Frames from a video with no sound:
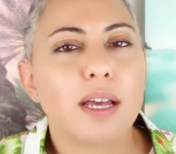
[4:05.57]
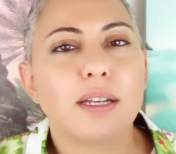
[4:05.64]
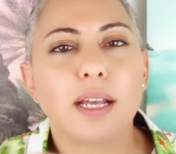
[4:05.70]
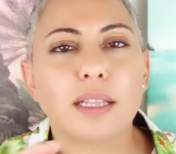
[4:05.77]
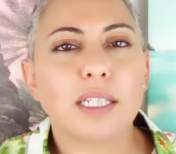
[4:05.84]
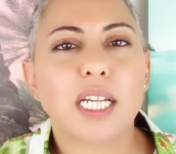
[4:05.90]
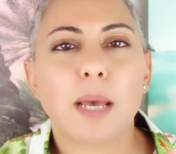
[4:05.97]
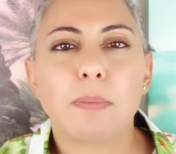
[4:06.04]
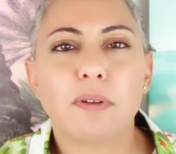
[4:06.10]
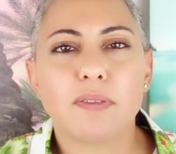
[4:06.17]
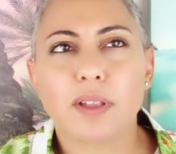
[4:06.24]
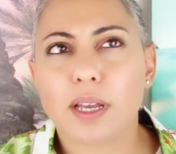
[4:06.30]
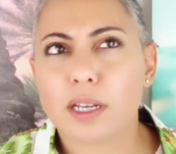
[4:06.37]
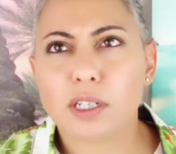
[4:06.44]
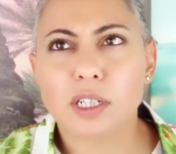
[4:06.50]
not the type of
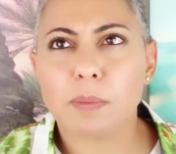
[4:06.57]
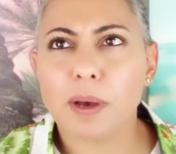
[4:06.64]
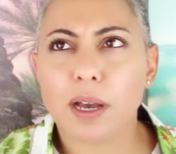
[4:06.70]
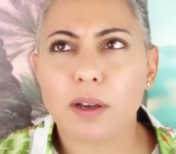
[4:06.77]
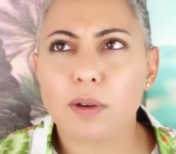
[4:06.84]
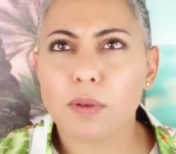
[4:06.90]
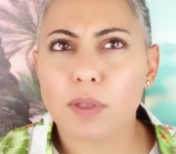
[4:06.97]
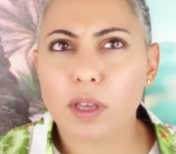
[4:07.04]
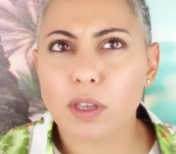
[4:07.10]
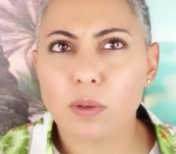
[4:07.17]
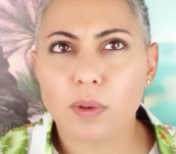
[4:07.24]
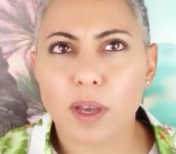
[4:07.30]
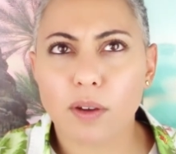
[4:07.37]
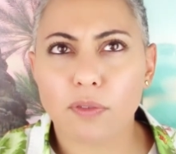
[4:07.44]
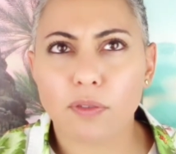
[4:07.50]
like tobacco that
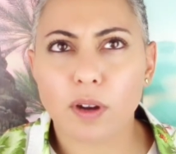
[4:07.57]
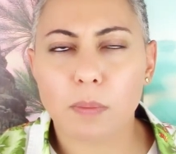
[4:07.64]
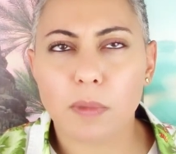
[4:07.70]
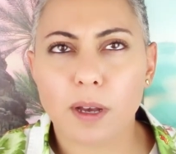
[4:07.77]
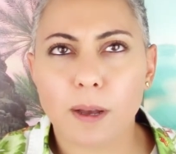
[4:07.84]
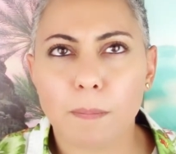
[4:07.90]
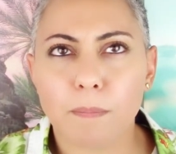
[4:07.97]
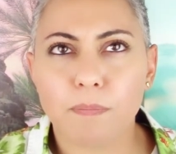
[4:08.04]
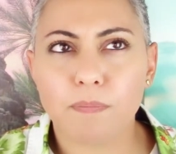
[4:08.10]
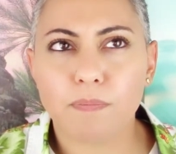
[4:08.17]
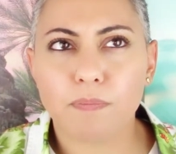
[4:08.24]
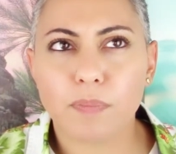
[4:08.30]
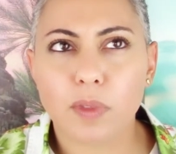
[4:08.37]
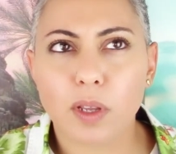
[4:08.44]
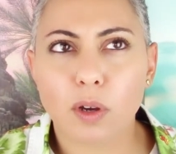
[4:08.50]
you get from um,
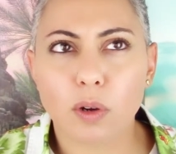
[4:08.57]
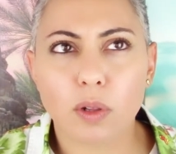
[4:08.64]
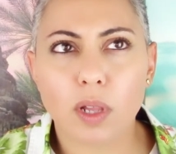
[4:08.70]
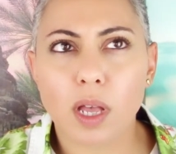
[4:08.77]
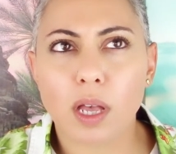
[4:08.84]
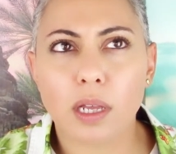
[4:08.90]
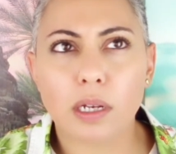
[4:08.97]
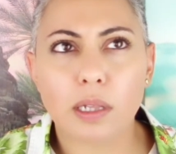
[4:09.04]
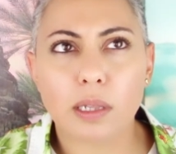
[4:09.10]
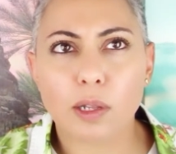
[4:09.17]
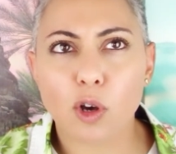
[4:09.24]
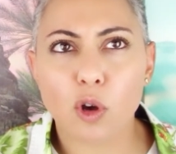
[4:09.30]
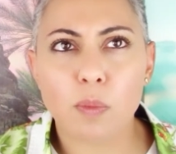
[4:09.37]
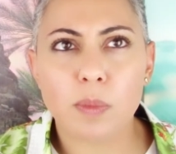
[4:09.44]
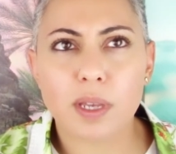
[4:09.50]
Guerlain,
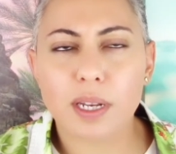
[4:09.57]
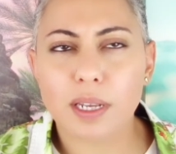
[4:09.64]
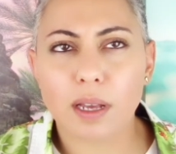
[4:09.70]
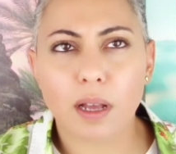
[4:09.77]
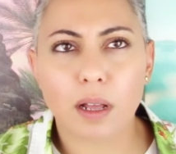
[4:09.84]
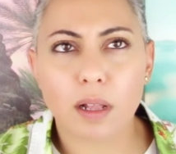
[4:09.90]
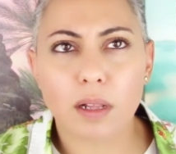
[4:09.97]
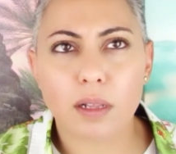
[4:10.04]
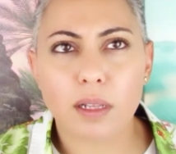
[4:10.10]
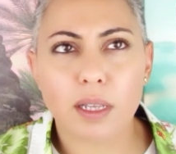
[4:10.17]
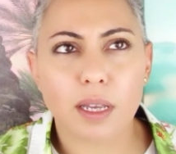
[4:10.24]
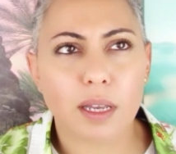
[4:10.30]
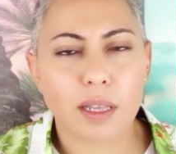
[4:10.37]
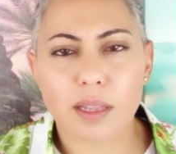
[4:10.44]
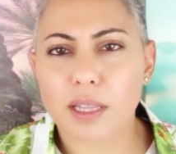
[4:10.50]
L'Homme Ideal,
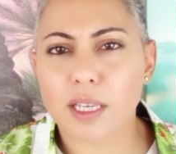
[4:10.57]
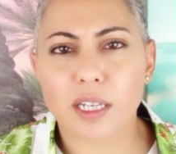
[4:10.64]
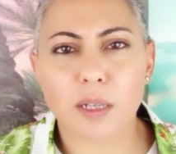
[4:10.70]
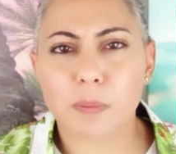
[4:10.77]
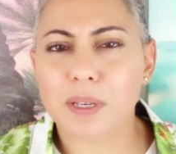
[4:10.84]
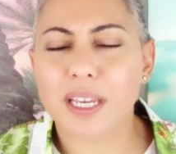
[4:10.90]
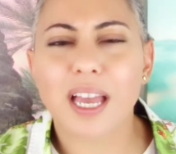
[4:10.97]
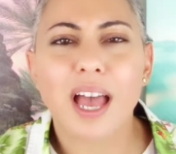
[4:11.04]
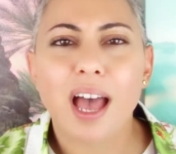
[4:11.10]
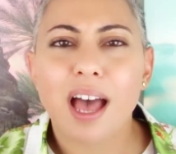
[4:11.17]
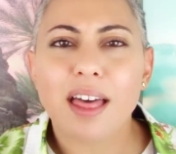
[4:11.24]
uh, the EDP.